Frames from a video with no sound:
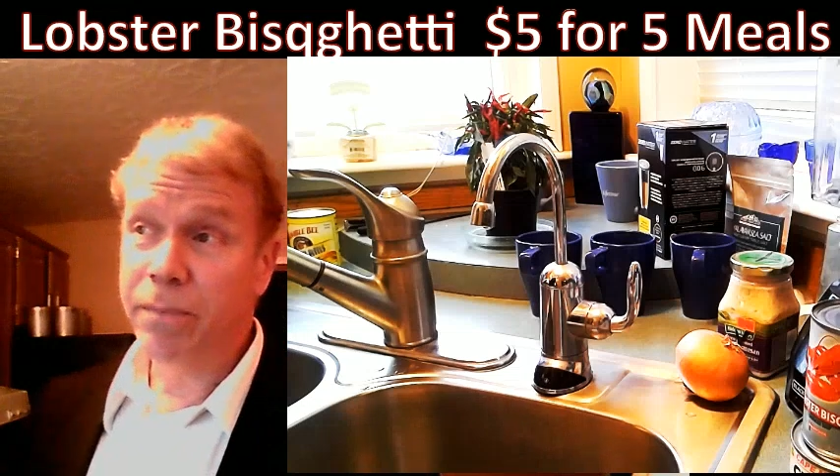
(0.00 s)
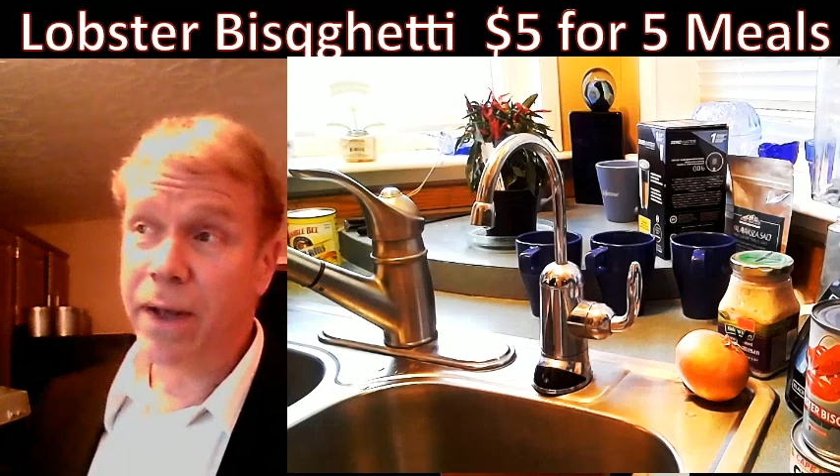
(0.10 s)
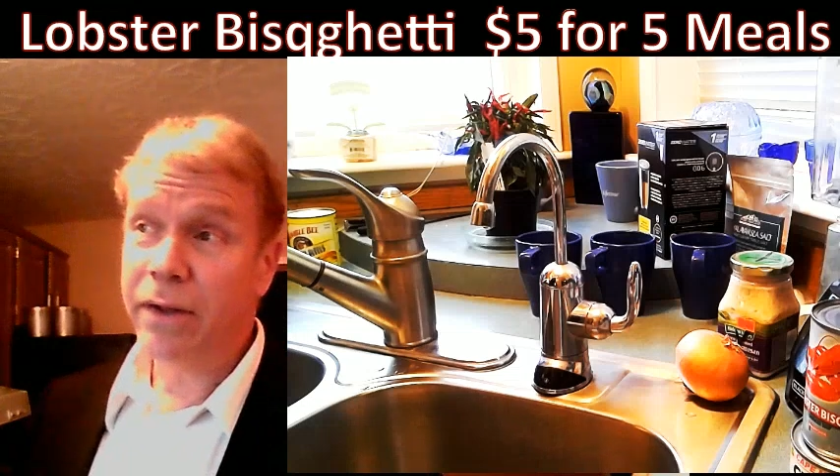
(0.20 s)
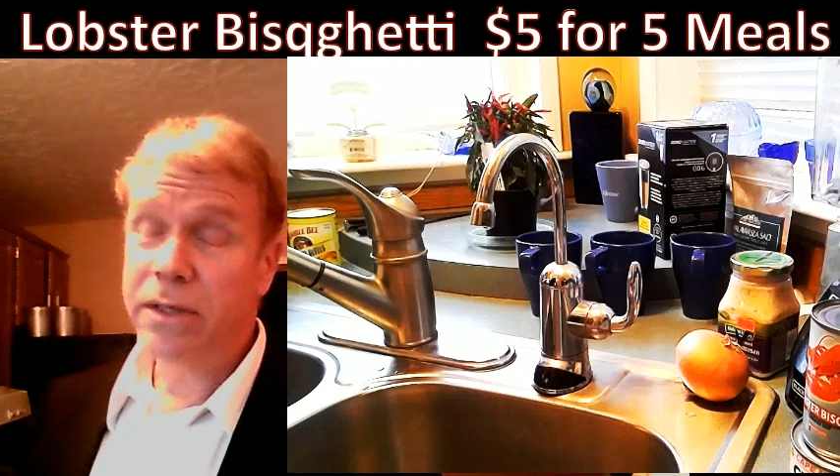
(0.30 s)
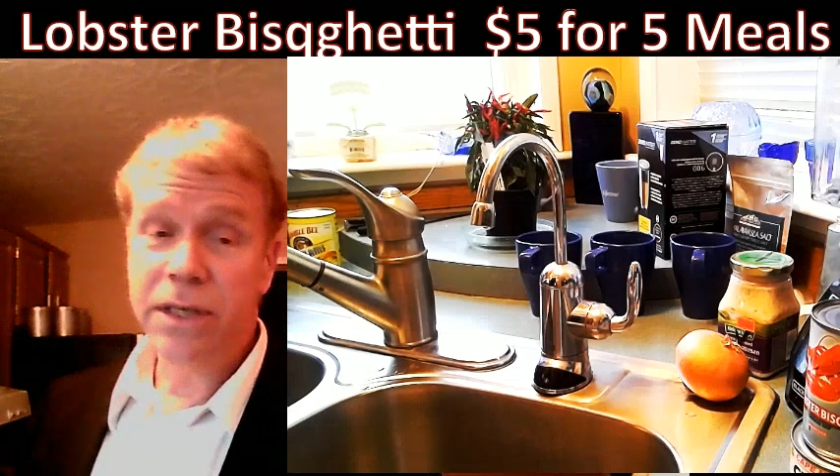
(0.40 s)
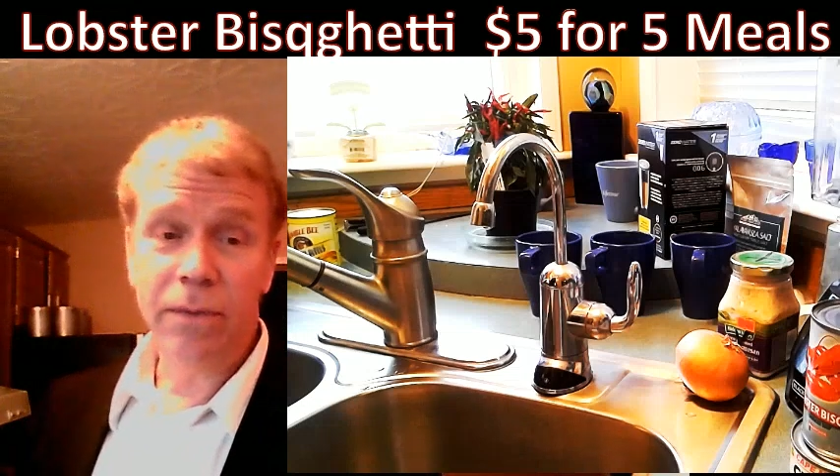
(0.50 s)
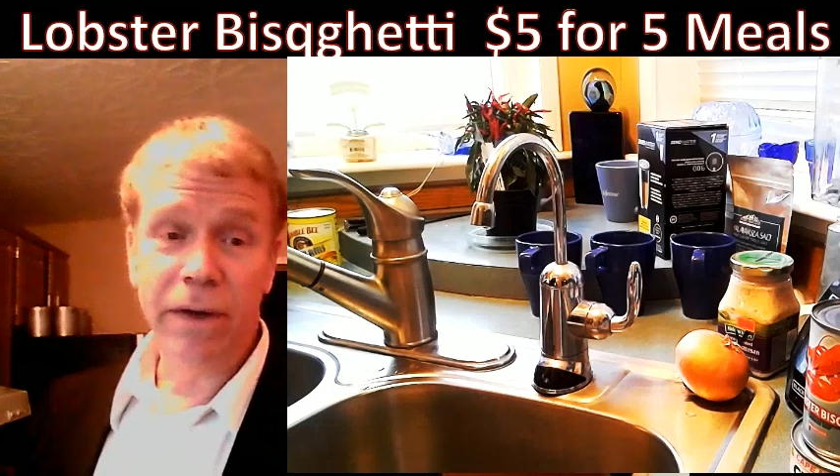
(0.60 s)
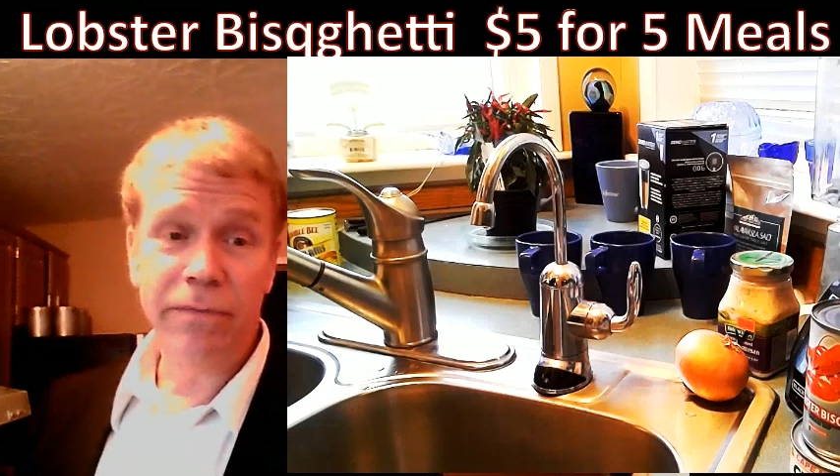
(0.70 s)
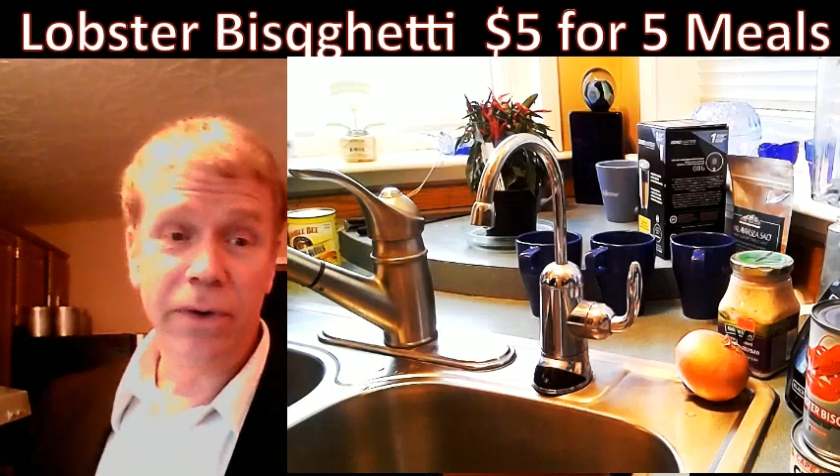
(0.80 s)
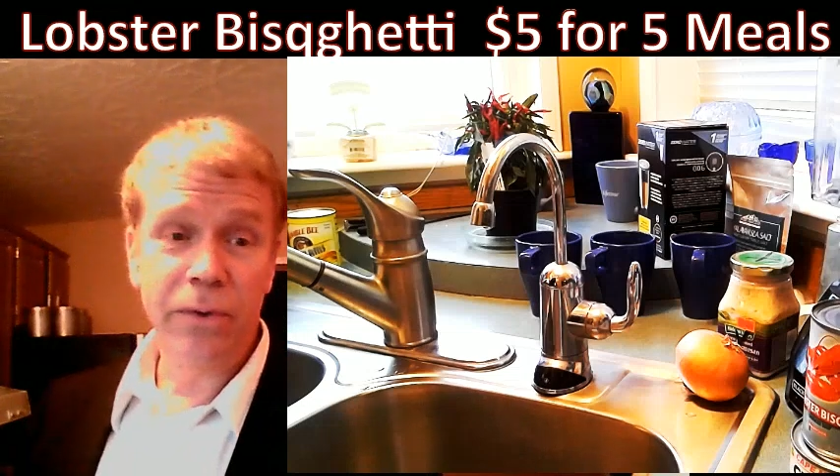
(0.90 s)
Mountains out my
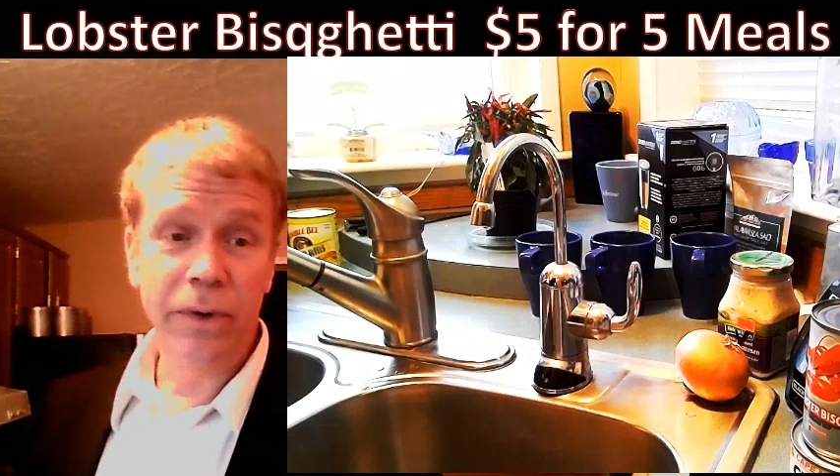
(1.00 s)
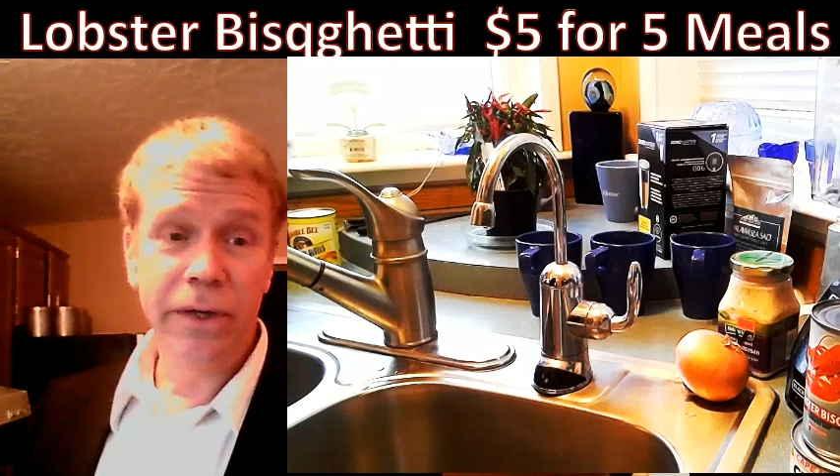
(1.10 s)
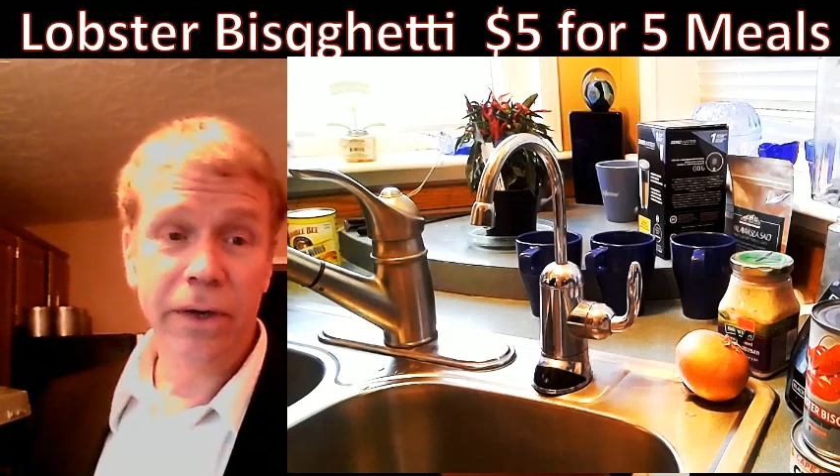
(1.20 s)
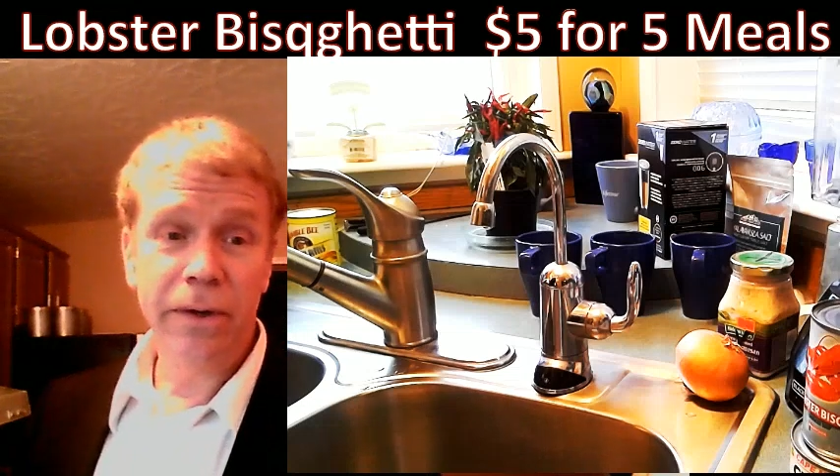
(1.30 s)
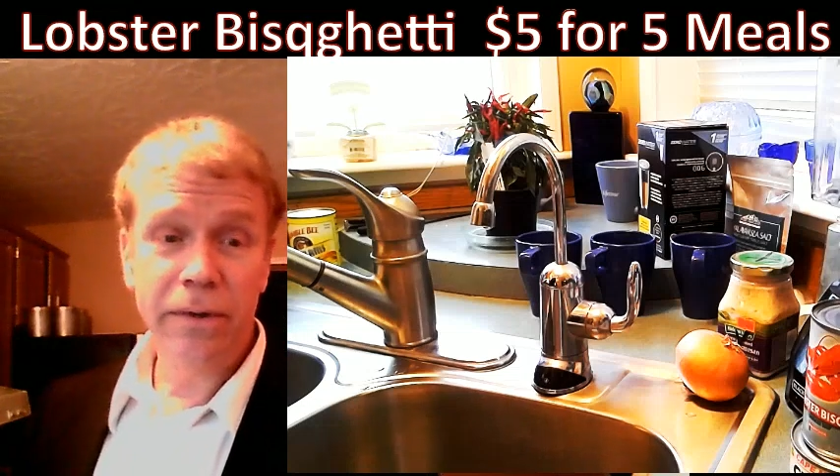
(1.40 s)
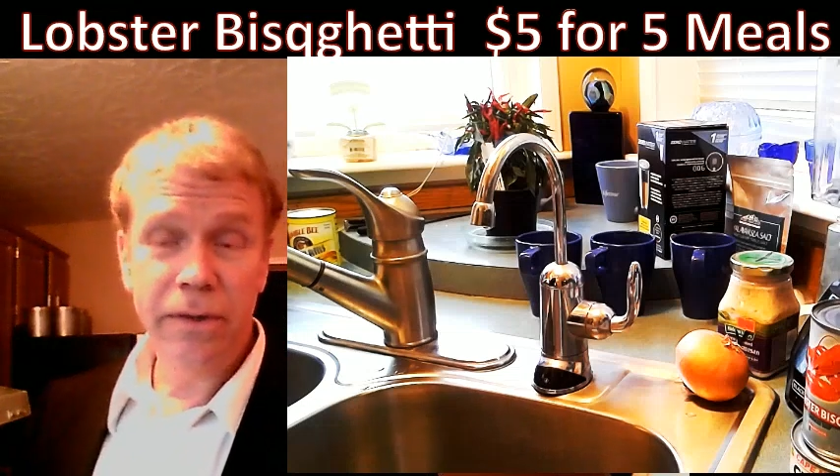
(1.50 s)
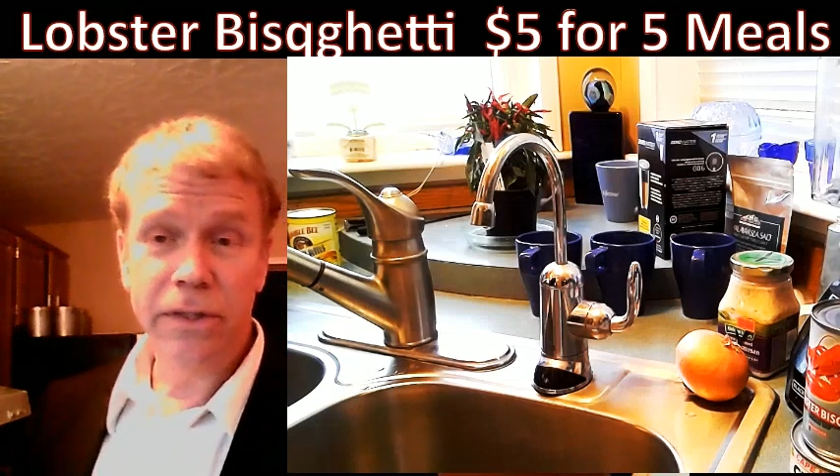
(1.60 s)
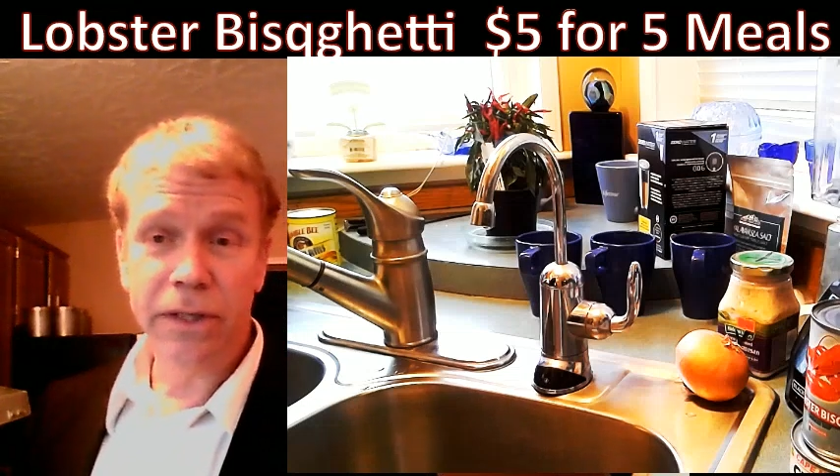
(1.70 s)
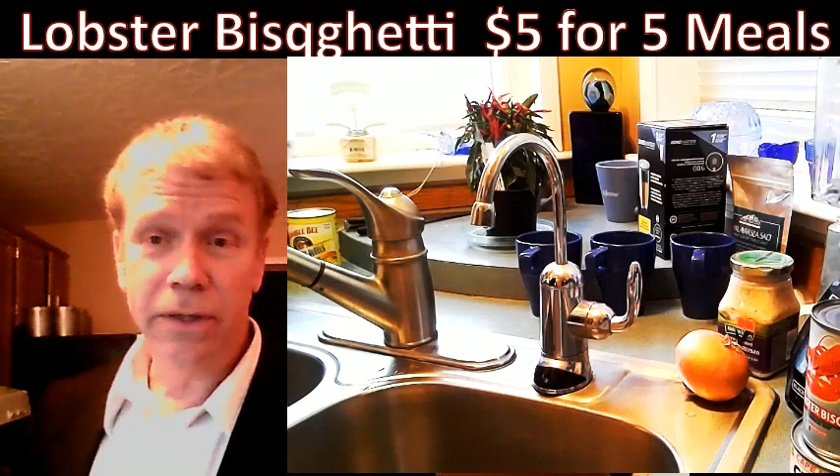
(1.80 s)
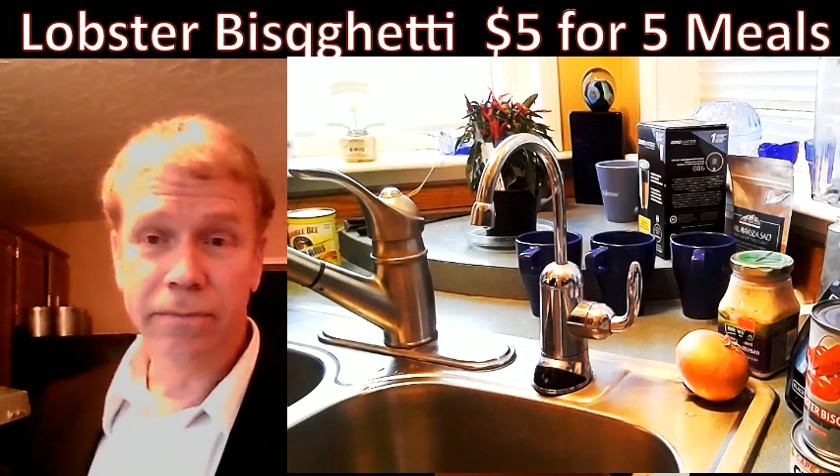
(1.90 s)
front window,
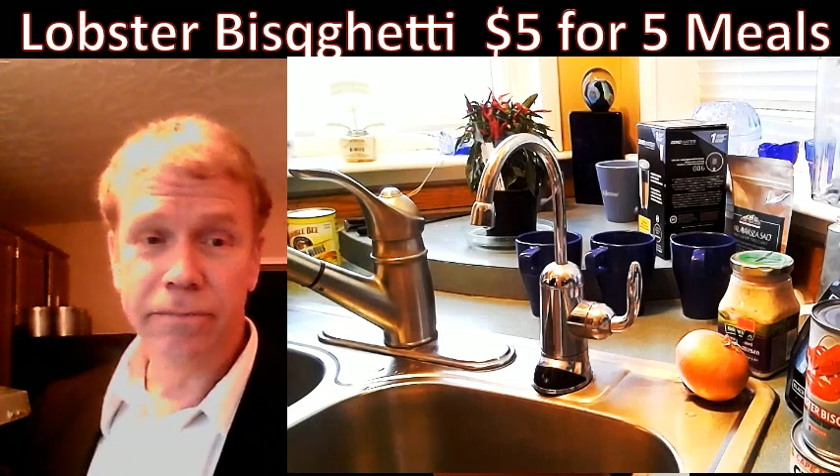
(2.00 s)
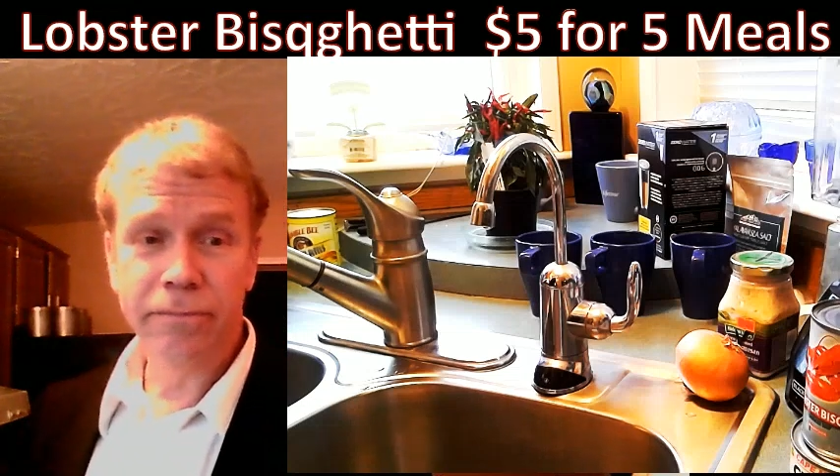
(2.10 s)
so